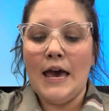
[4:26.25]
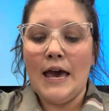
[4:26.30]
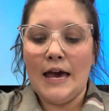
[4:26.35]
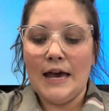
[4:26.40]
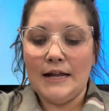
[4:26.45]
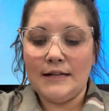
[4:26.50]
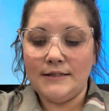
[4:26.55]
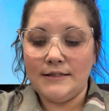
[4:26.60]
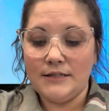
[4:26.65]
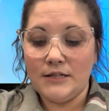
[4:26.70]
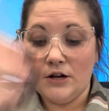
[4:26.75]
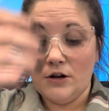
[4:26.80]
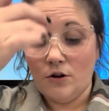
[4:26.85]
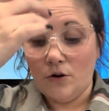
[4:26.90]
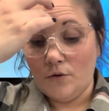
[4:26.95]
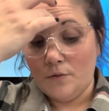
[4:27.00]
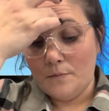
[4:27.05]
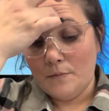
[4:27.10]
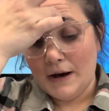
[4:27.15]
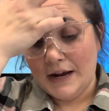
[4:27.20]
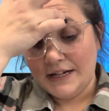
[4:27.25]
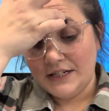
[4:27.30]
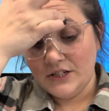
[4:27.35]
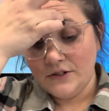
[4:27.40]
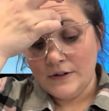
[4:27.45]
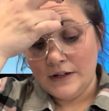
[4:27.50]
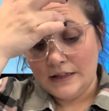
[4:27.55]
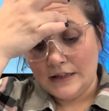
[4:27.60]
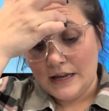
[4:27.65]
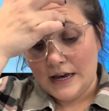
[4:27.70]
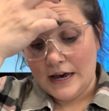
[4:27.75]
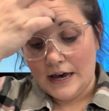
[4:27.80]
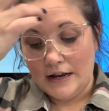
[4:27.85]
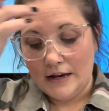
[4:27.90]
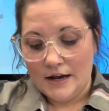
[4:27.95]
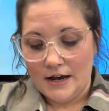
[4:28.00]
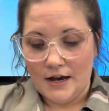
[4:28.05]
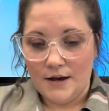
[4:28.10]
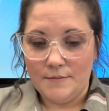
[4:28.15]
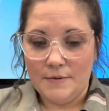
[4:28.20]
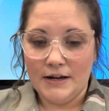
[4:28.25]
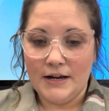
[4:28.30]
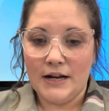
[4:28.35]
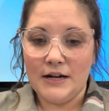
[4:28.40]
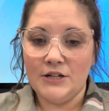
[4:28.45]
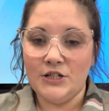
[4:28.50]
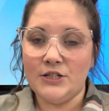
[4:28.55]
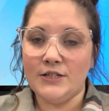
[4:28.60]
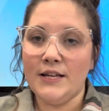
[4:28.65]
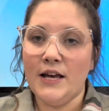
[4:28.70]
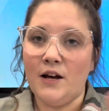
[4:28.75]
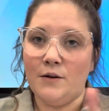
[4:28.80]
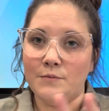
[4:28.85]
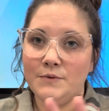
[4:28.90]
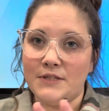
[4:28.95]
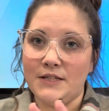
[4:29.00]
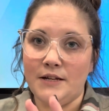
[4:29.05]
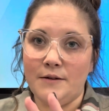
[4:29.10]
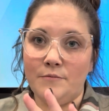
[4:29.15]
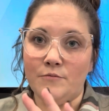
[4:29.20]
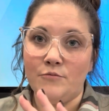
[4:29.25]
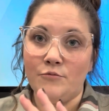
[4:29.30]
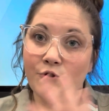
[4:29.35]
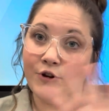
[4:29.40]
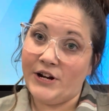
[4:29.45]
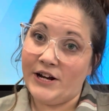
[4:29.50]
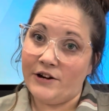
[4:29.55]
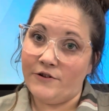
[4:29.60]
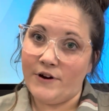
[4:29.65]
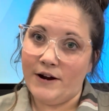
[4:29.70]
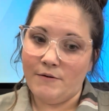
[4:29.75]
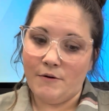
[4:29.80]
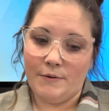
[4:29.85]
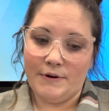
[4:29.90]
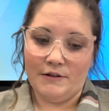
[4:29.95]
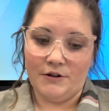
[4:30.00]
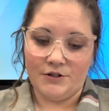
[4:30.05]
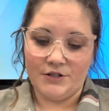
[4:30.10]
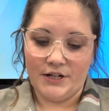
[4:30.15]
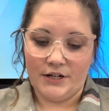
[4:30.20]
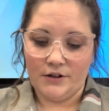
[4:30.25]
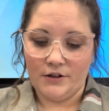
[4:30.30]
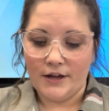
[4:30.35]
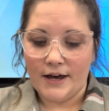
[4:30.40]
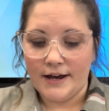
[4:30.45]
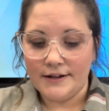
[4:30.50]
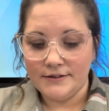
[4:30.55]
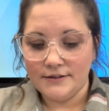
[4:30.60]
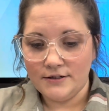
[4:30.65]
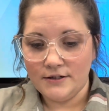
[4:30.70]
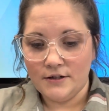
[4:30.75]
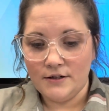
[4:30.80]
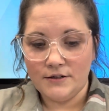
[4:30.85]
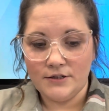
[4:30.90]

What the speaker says: And so by doing that, it kind of just helps them reiterate what we learned in class.